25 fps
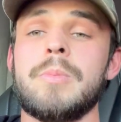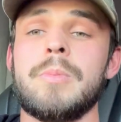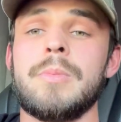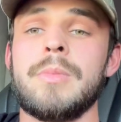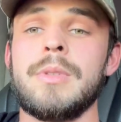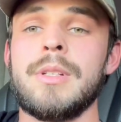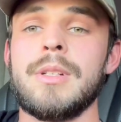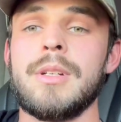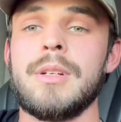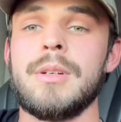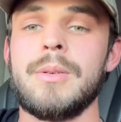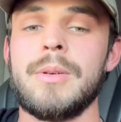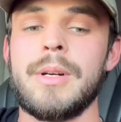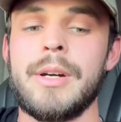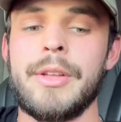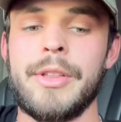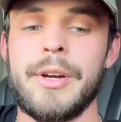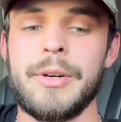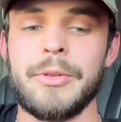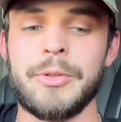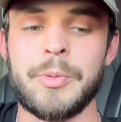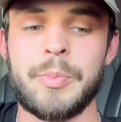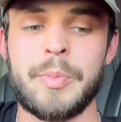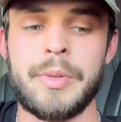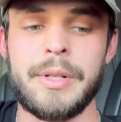I
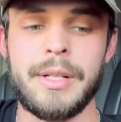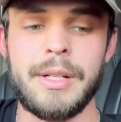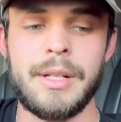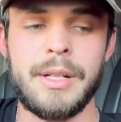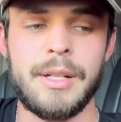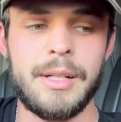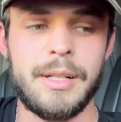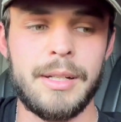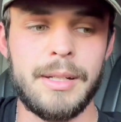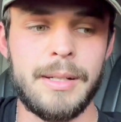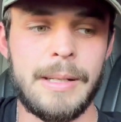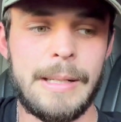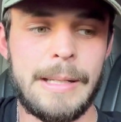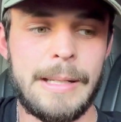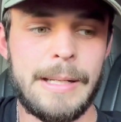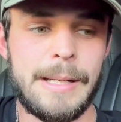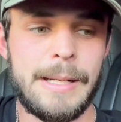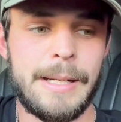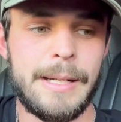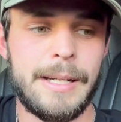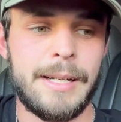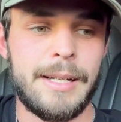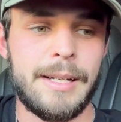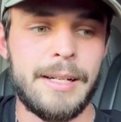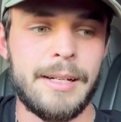thought was pretty good.
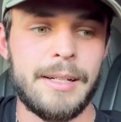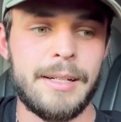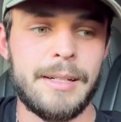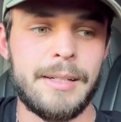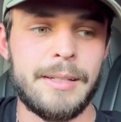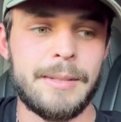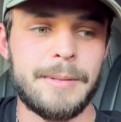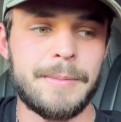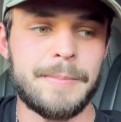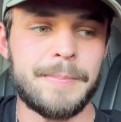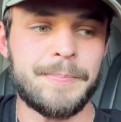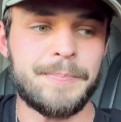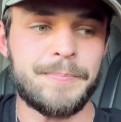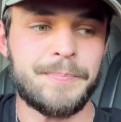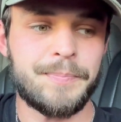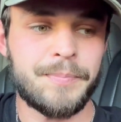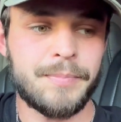Um,